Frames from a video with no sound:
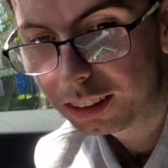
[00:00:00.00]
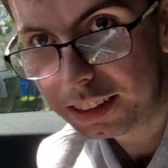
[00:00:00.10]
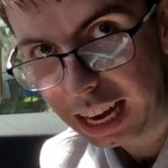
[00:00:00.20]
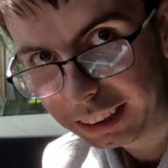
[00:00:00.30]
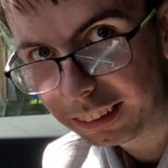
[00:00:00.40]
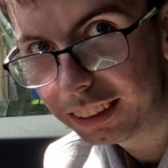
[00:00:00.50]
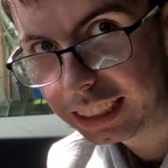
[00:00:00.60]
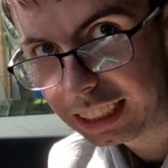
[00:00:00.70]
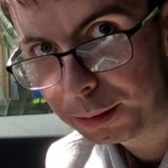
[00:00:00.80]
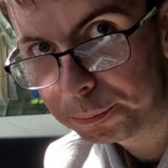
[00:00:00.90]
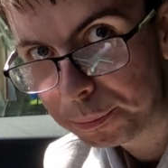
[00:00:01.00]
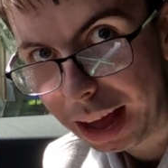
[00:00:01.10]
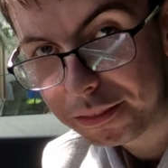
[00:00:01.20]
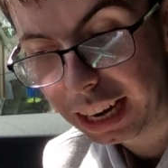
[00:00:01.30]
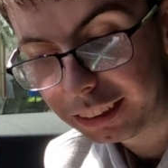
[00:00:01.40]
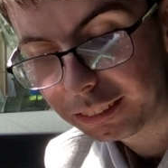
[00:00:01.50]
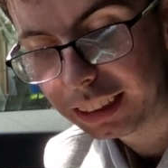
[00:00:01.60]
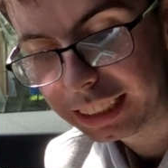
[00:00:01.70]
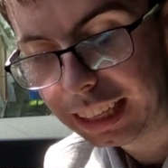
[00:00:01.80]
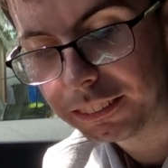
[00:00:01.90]
about
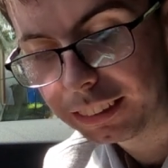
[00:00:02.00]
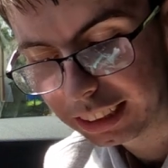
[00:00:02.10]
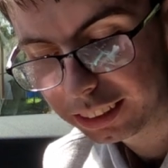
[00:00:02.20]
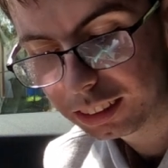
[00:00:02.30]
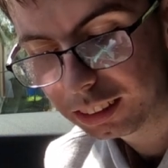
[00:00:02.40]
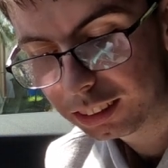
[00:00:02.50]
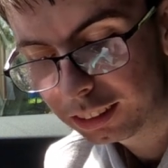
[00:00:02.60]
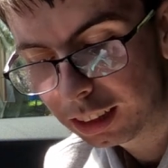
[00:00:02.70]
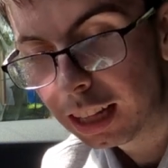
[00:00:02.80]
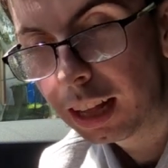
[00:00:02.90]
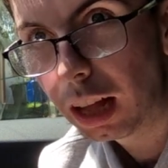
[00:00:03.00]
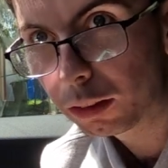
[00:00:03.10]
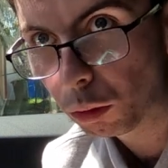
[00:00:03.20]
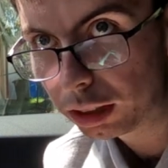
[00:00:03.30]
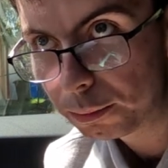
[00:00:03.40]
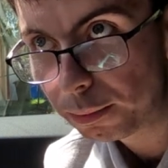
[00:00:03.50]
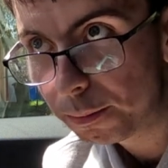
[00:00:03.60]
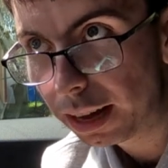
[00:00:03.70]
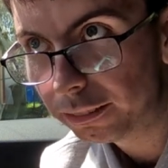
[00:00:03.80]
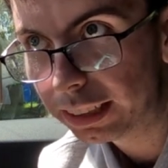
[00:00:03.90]
$9,000 a year of this, according to
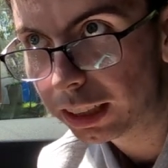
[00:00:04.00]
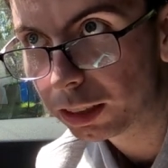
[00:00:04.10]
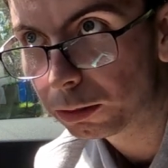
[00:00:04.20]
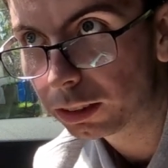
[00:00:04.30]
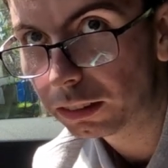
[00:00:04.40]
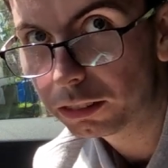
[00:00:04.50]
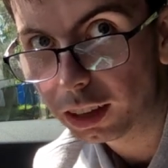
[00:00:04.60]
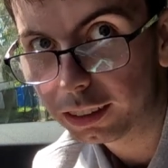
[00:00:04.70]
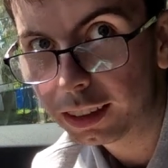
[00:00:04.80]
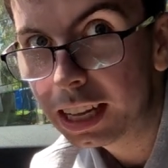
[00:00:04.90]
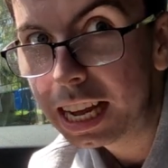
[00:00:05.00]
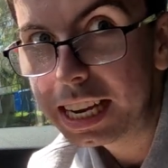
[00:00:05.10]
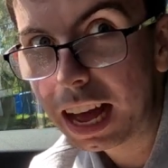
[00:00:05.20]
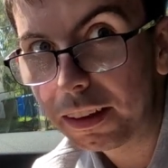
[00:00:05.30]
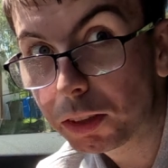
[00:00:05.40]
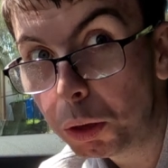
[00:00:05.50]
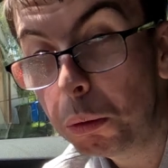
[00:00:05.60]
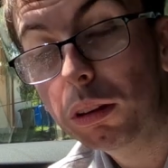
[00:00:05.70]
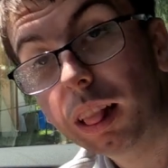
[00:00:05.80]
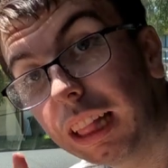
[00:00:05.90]
my research which I've done. Now, if
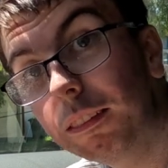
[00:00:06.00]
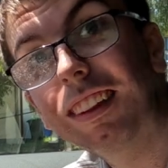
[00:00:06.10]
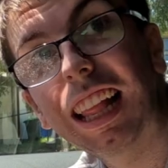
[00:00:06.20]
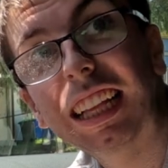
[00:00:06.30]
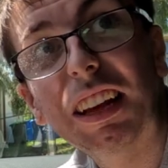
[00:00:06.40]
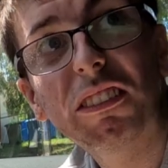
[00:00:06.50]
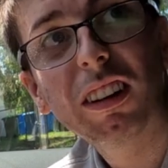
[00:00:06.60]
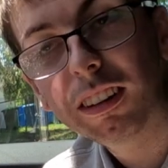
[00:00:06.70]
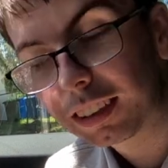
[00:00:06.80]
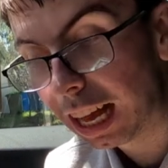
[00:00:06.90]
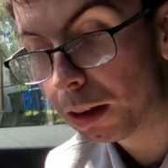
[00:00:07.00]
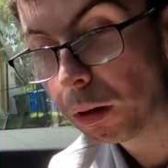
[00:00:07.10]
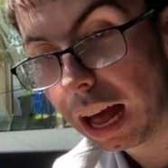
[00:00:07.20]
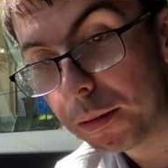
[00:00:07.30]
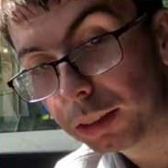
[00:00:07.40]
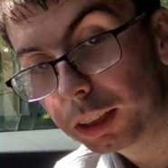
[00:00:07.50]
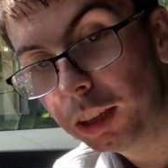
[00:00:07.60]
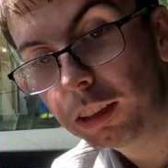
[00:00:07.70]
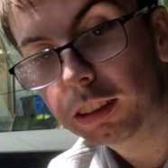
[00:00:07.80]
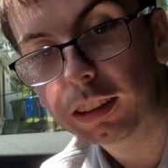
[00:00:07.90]
you would like to have a look at how much
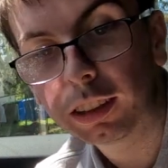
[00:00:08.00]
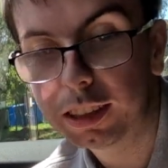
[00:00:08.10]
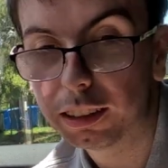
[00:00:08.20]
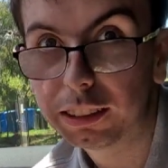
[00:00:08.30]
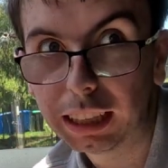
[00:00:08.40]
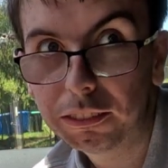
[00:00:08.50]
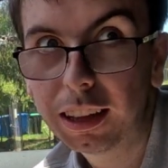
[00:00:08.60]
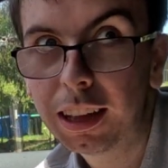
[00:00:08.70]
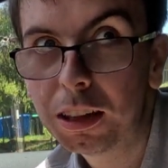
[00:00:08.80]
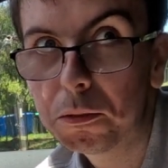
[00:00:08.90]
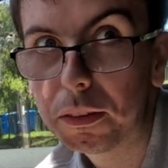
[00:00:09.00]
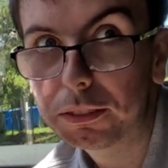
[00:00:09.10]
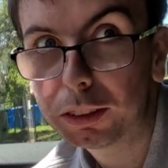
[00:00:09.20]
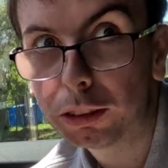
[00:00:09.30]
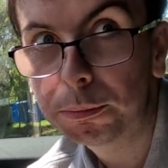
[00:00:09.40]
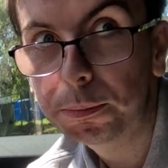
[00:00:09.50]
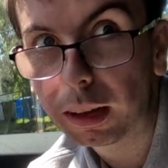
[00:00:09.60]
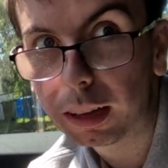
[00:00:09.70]
you could, save with your